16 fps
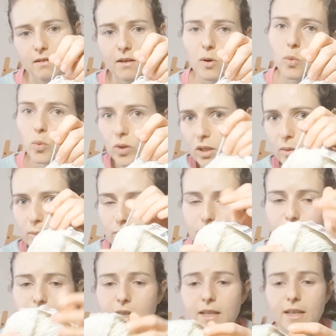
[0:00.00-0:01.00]
woolly
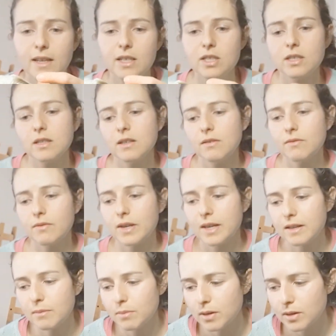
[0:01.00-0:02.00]
wool, and actually read
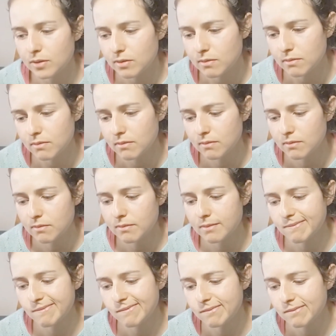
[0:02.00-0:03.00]
about
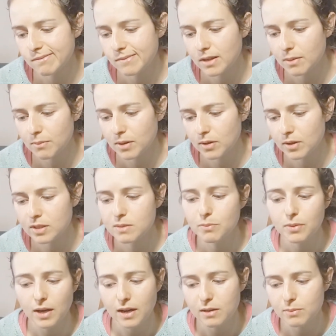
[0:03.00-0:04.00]
it's
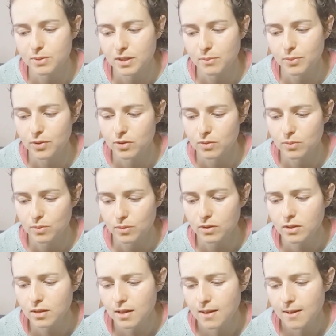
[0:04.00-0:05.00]
100% pure
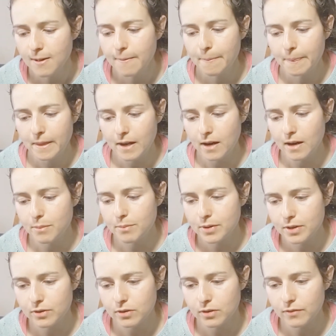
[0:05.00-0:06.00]
wool.
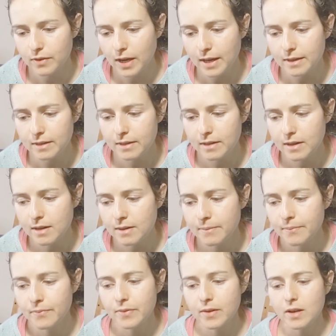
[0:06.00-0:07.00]
product of Canada.
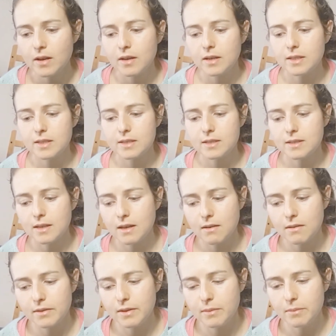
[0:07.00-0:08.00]
It's
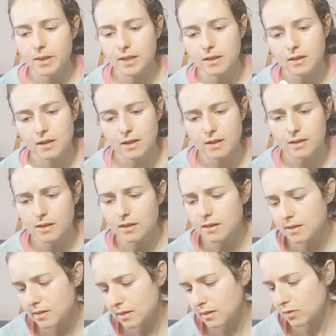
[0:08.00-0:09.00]
the mill, I think
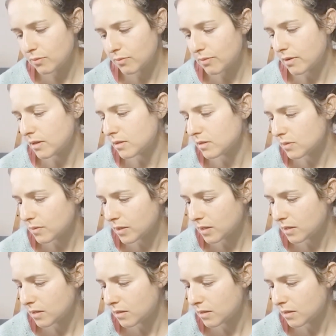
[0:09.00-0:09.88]
it's in New Brunswick.